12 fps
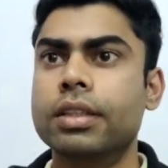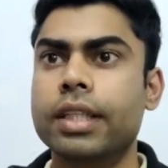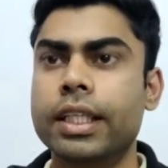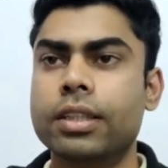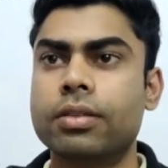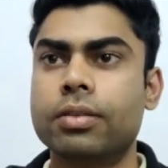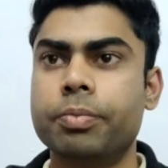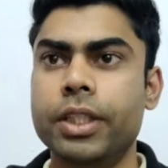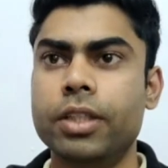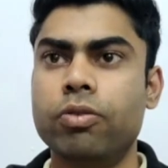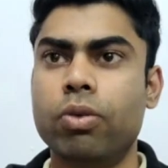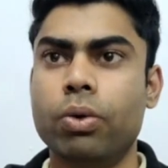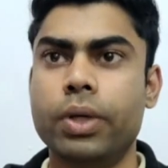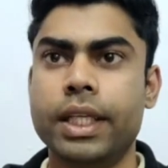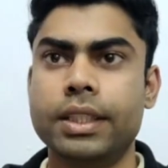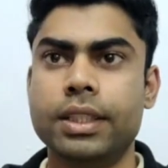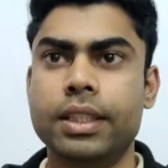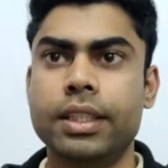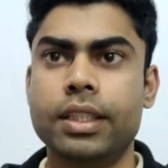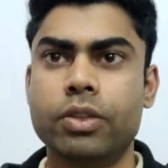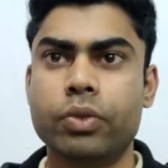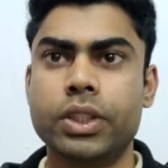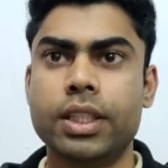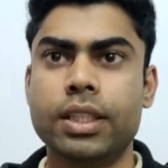The speed flow density
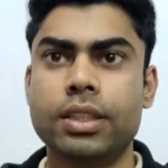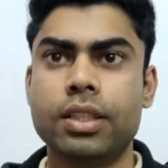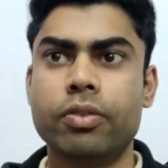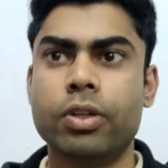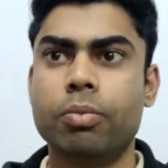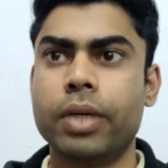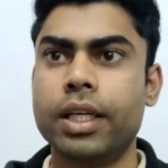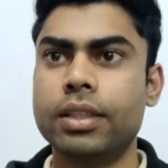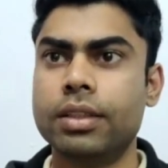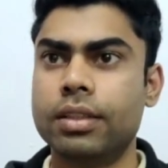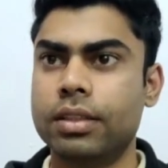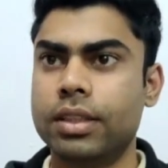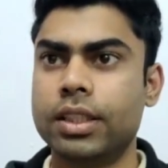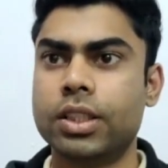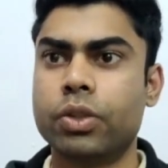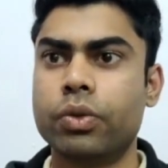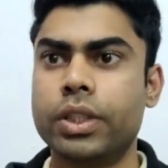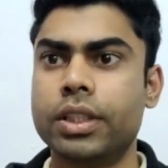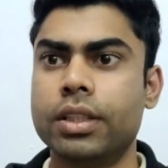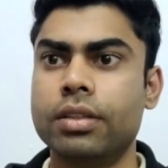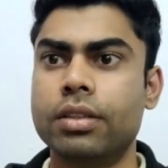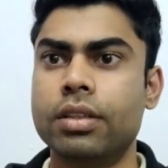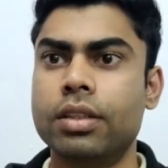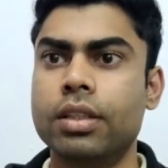equation is given by this equation.
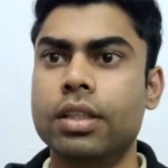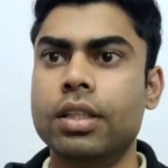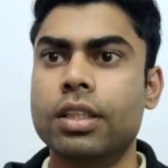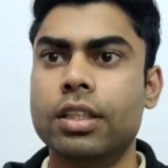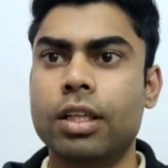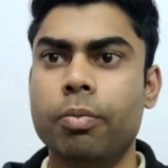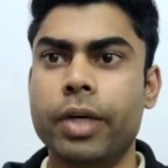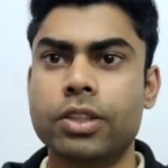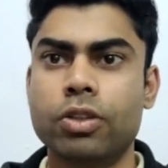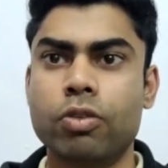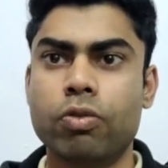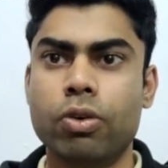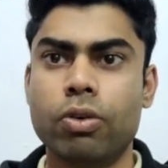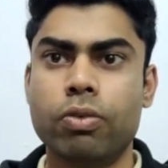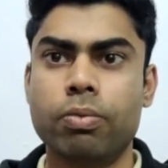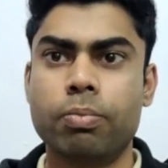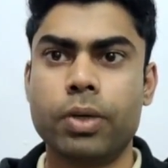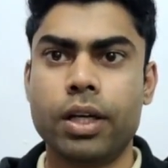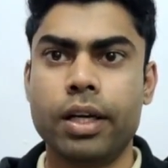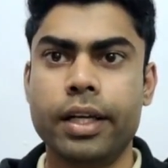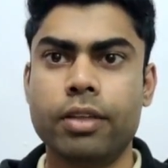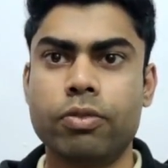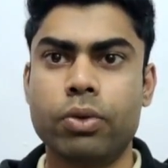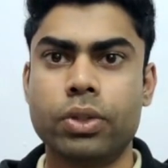The maximum flow per
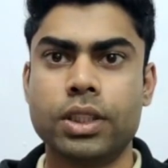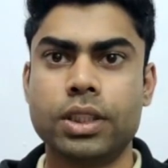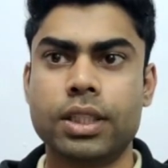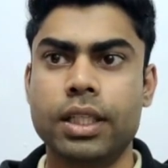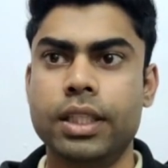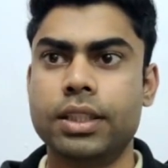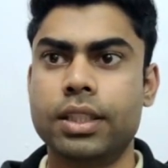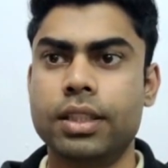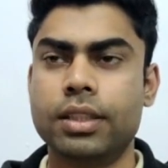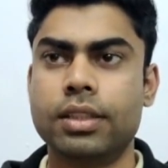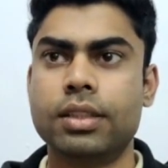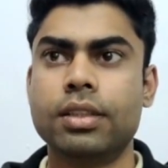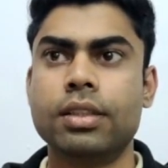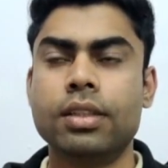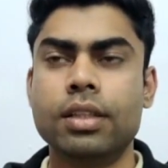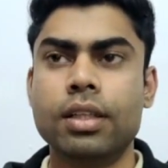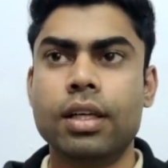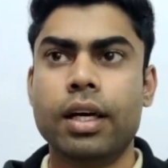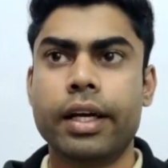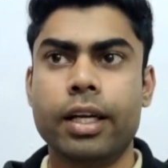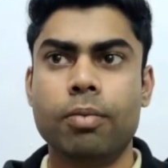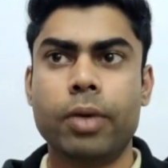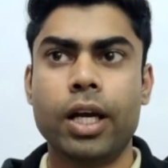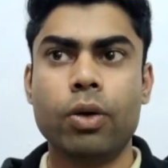lane for this condition is.
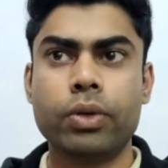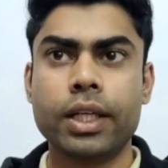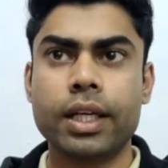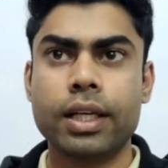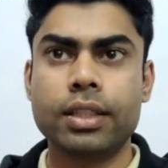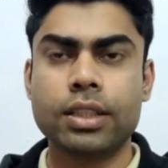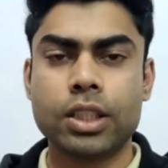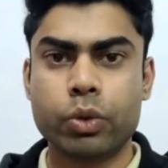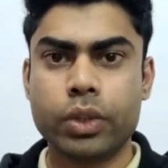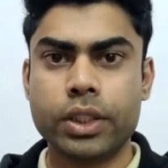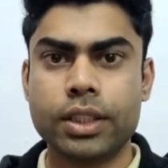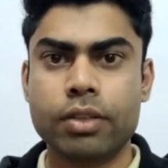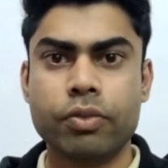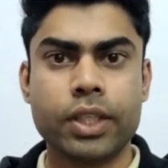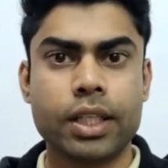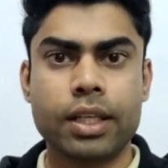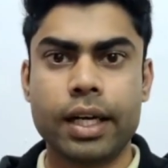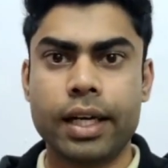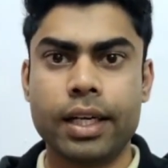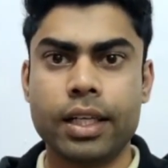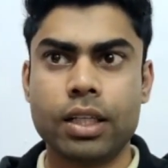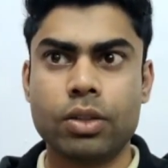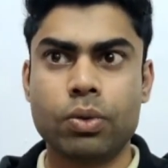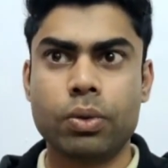Again, by looking at this equation, we can directly
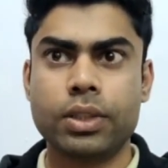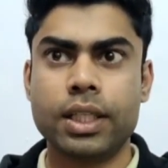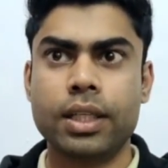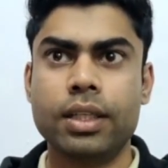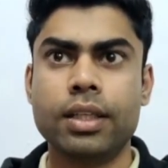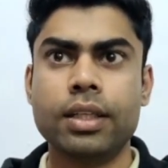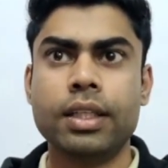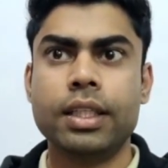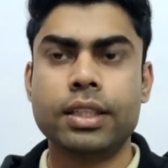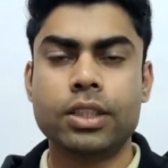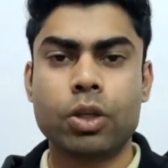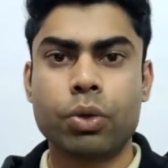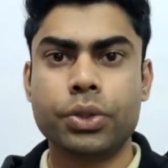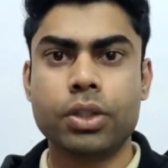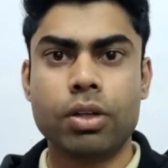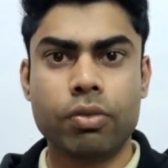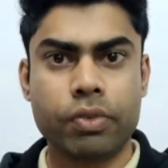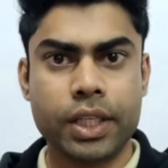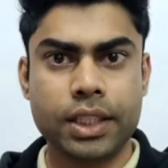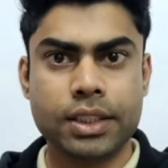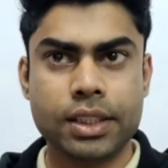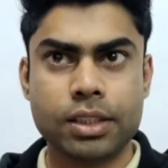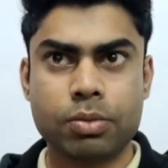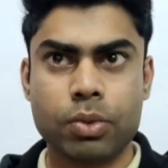conclude that it's a question of
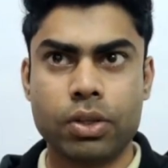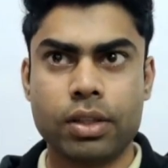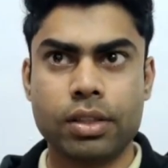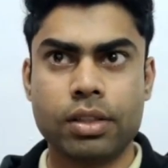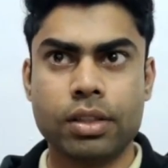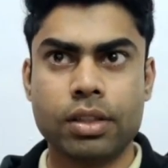Greenshield's model.